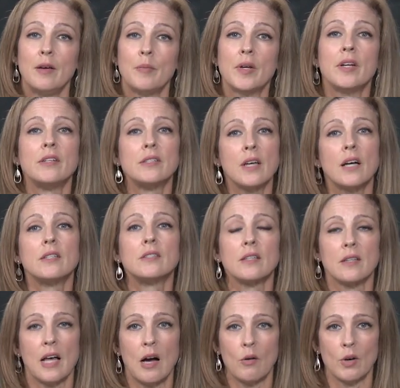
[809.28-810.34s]
But it does
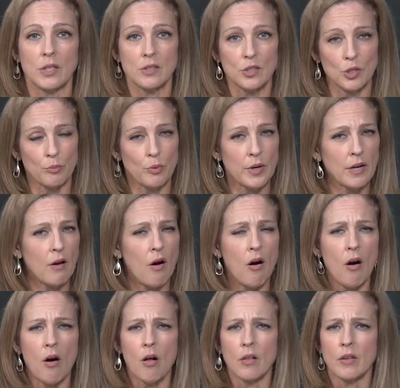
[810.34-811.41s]
allow us to bring
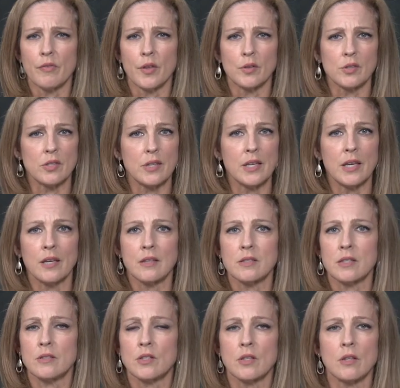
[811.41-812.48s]
all of those
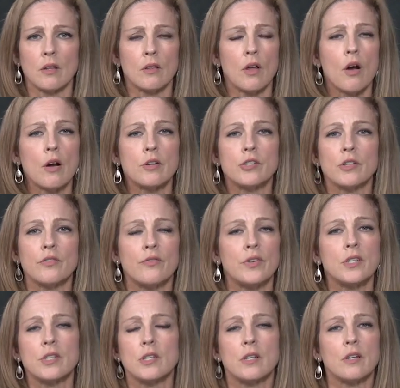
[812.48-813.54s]
things into the larger
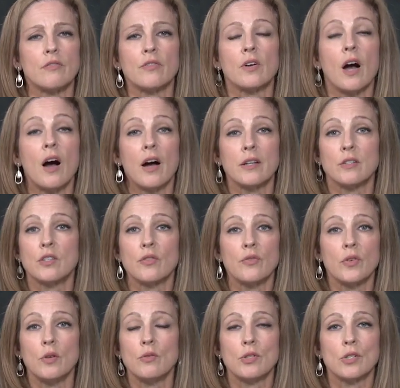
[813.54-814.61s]
vision of God's
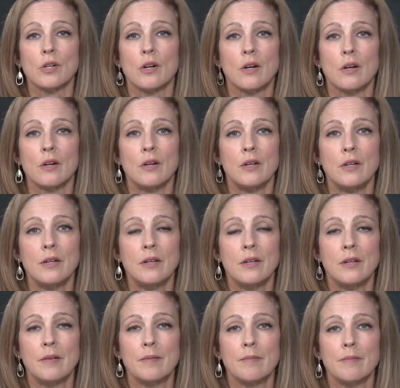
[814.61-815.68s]
future.
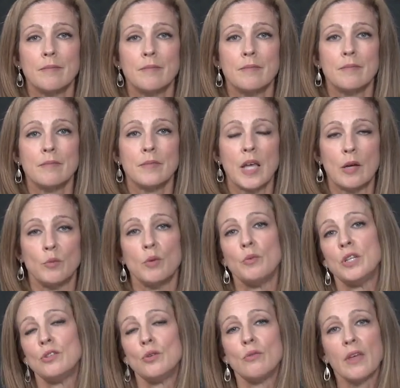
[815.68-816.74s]
And when
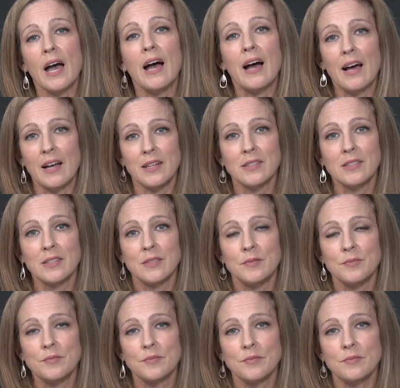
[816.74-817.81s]
we do that,
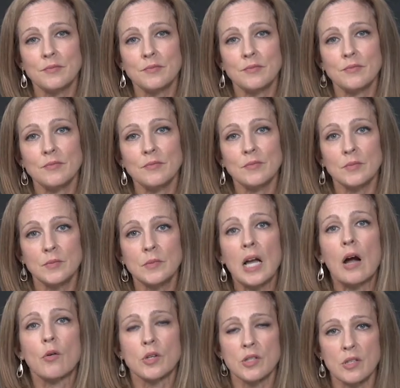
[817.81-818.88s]

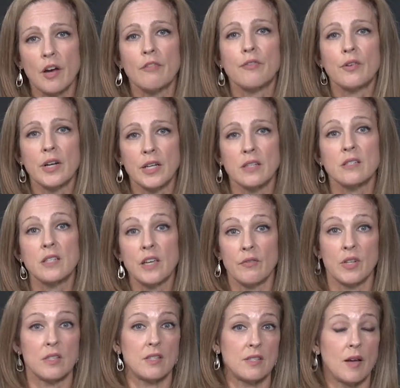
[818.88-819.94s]
our suffering is
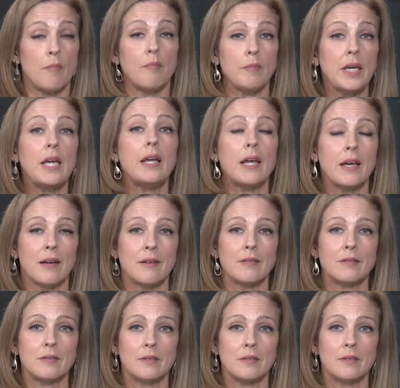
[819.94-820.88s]
given some meaning.